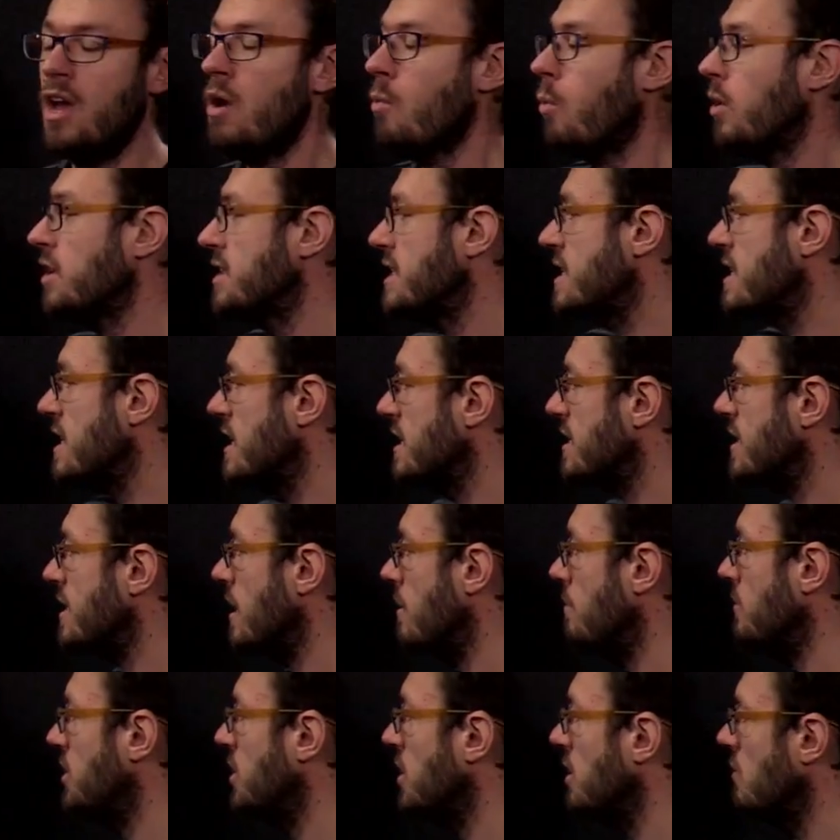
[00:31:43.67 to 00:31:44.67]
What's the
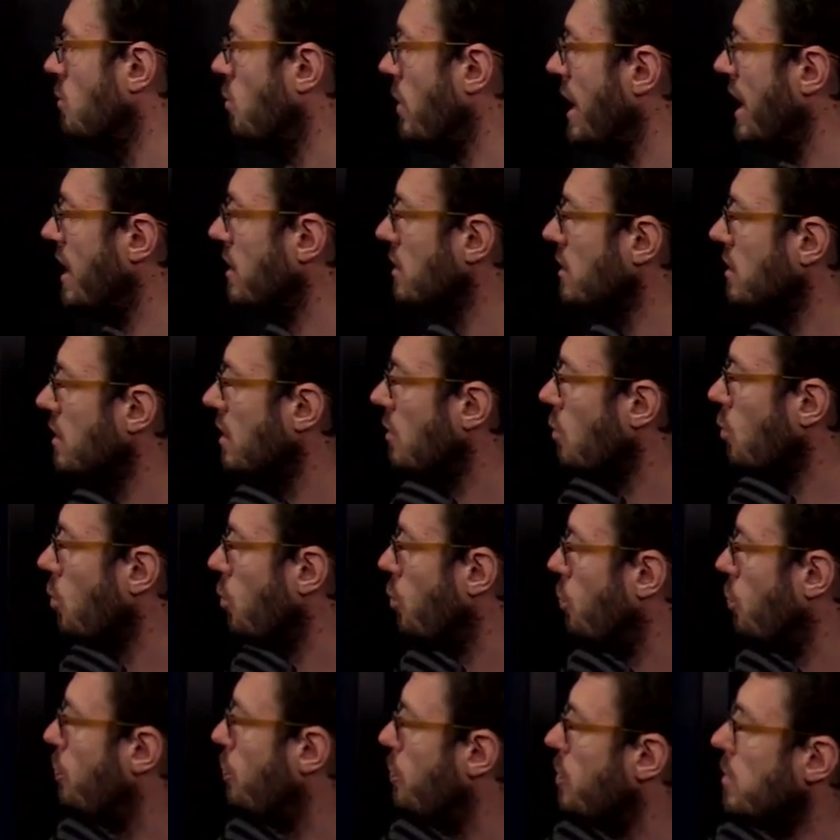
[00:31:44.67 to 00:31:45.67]
assumption? Well,
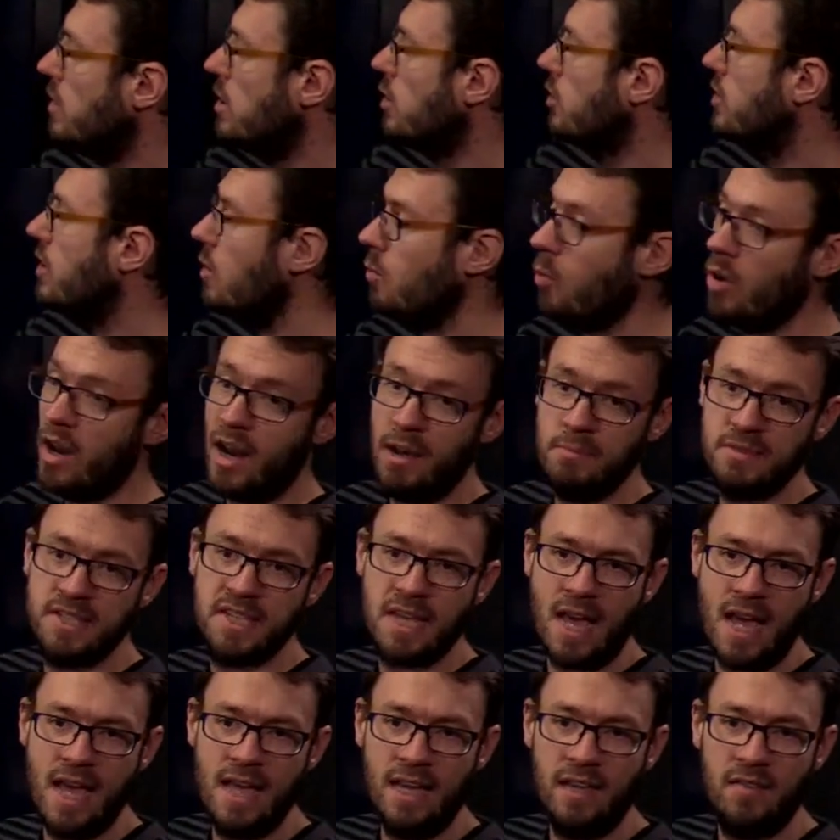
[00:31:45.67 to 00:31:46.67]
look at what I'm
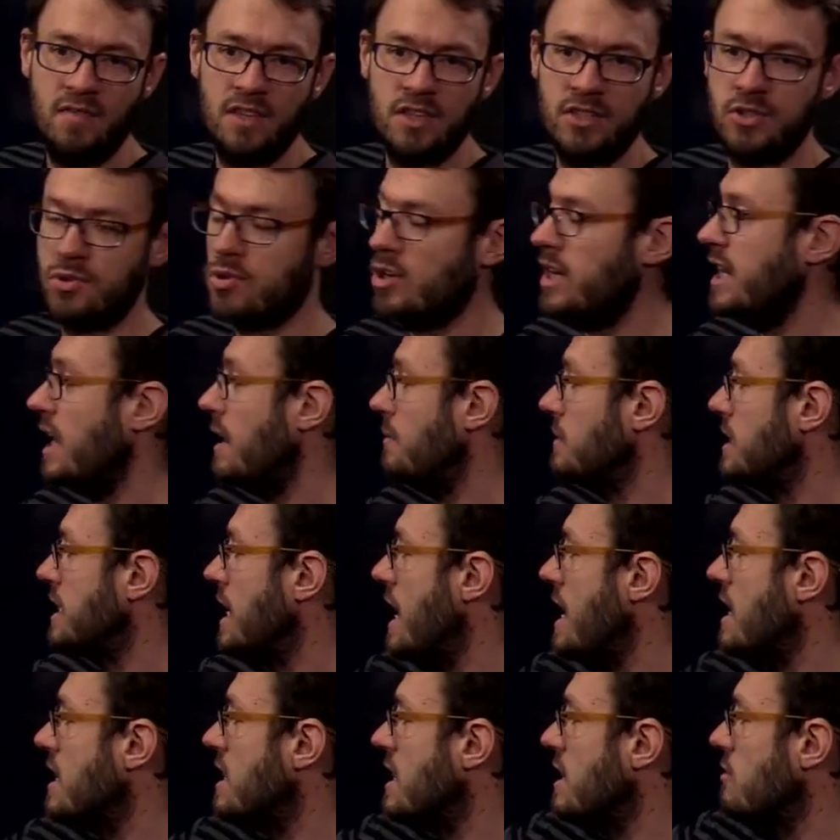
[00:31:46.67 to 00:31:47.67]
saying in this tree. I'm
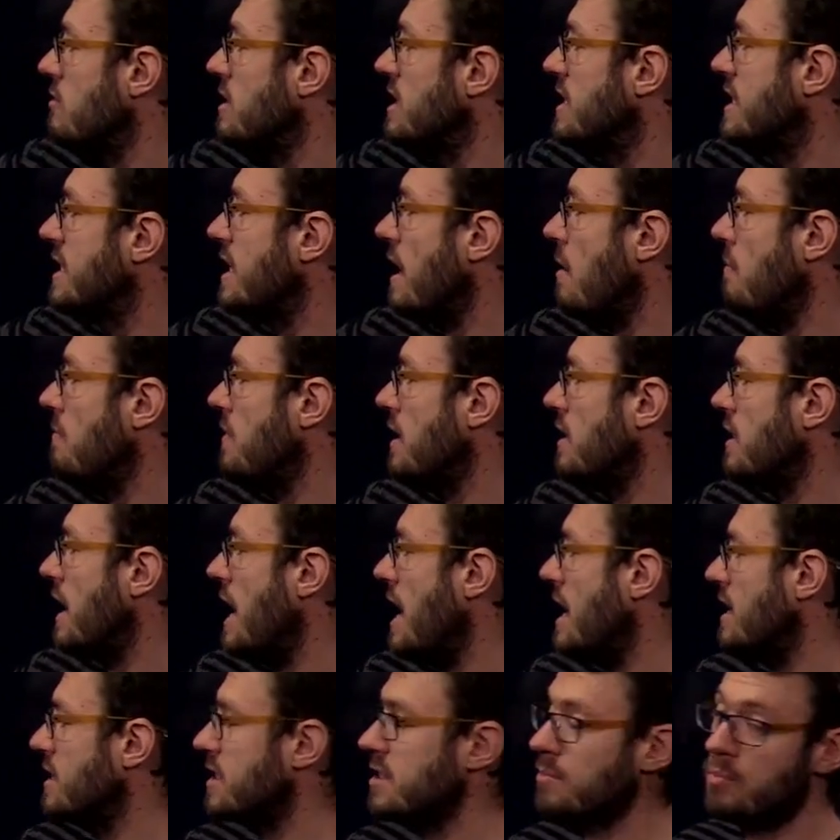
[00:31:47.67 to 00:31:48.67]
saying there is something
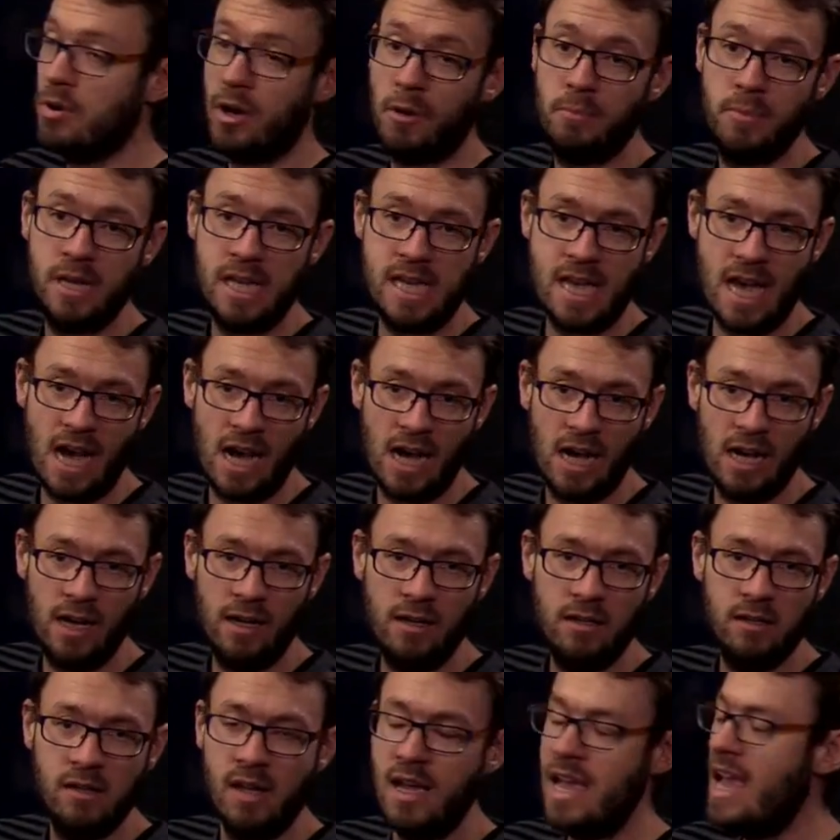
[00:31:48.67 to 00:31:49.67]
that has the property
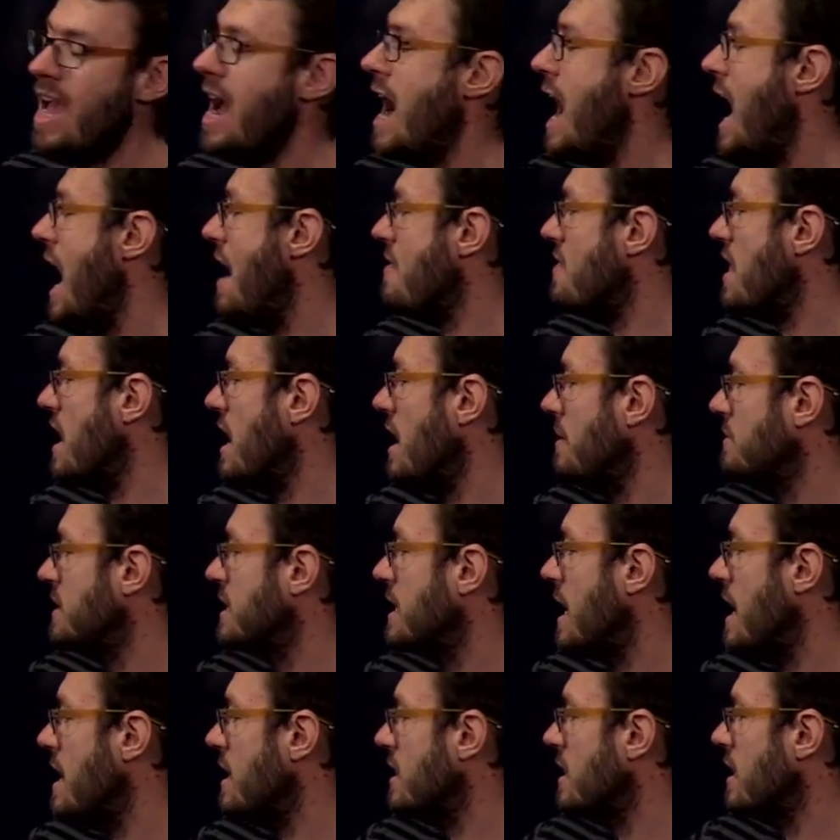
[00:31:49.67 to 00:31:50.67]
R, and then I'm
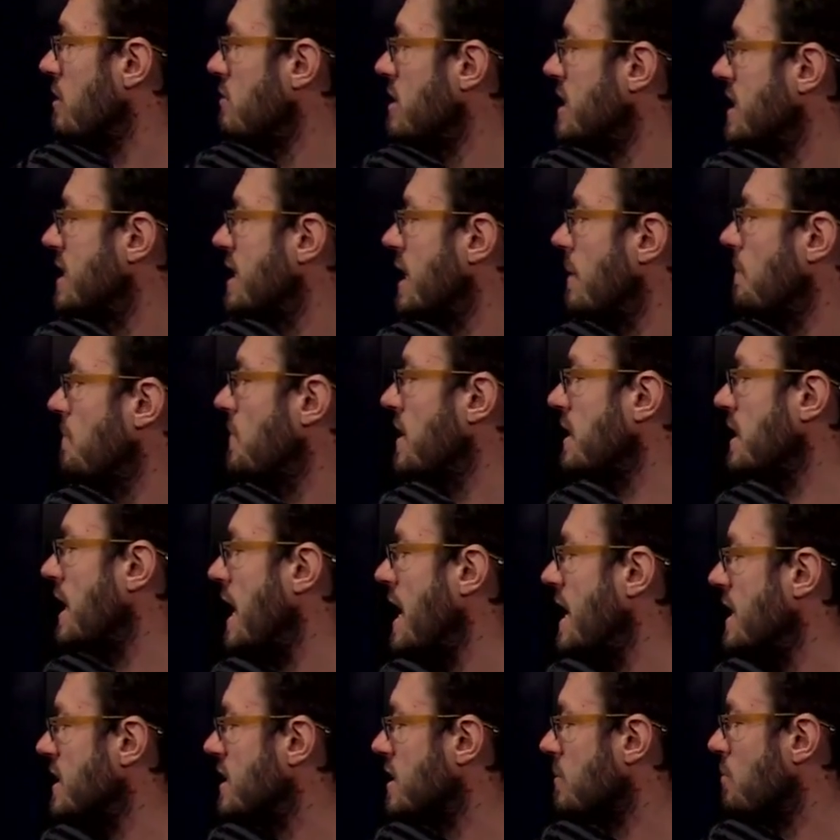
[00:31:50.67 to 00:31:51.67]
saying there is something
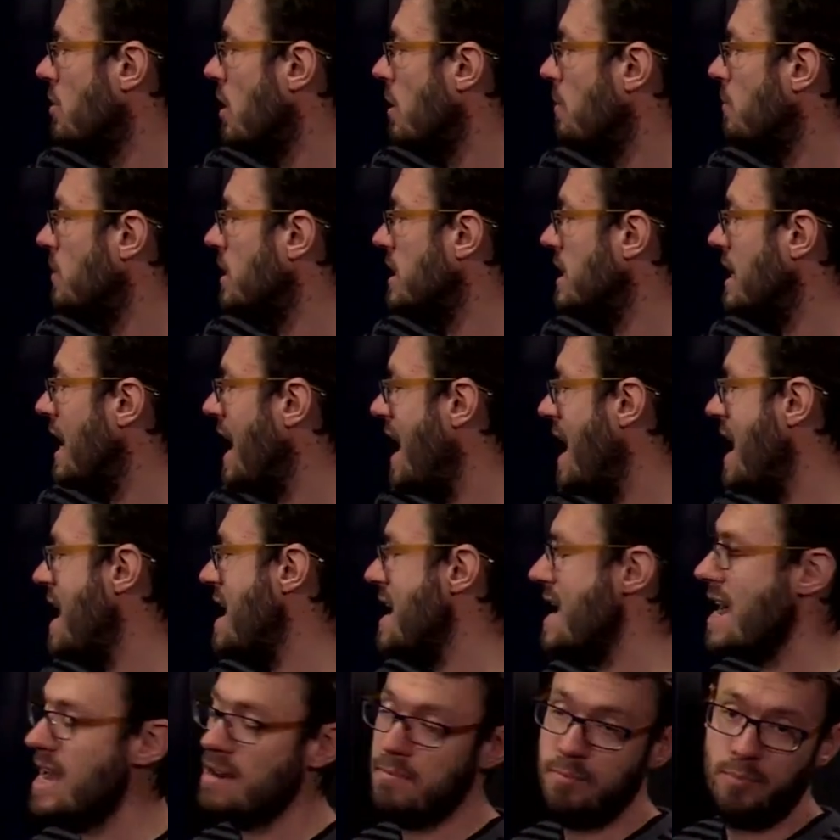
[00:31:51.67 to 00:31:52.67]
that has the property
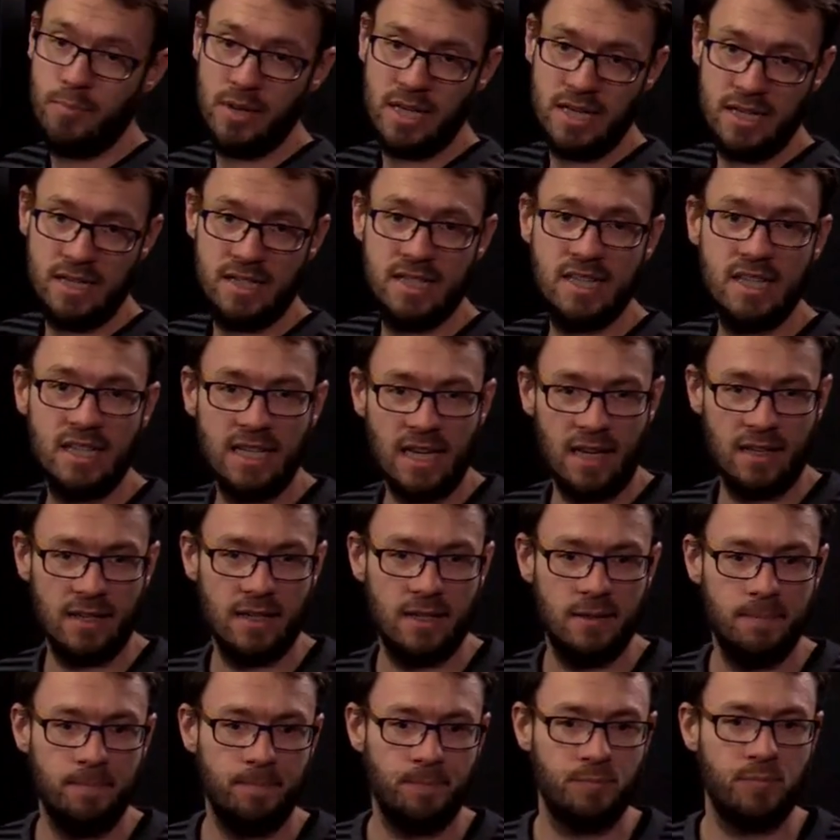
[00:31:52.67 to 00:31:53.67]
A and B
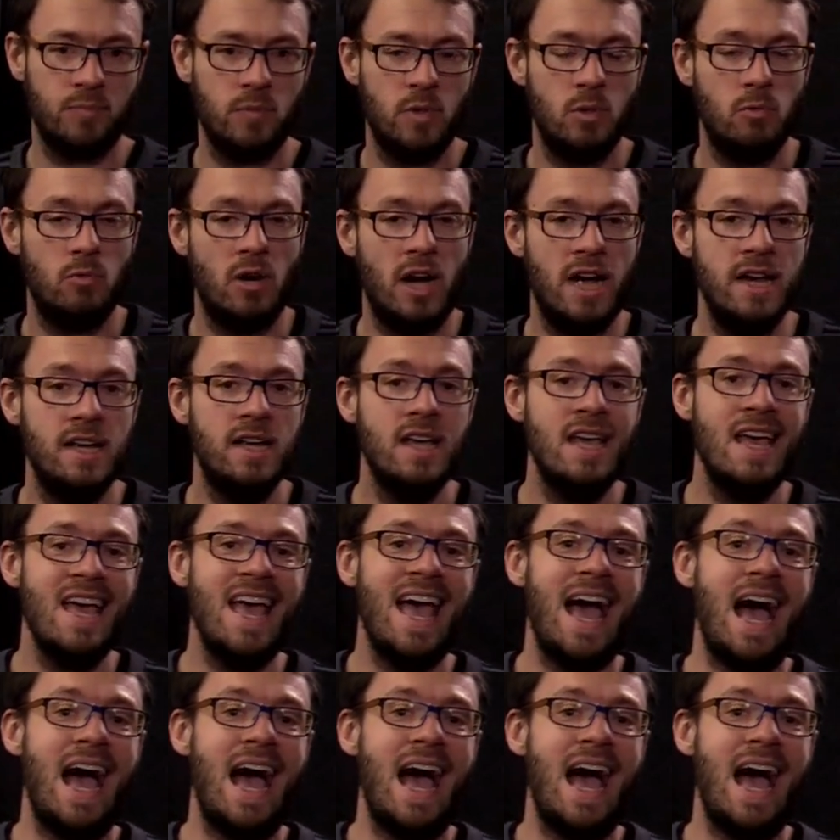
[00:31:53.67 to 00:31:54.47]
together, right?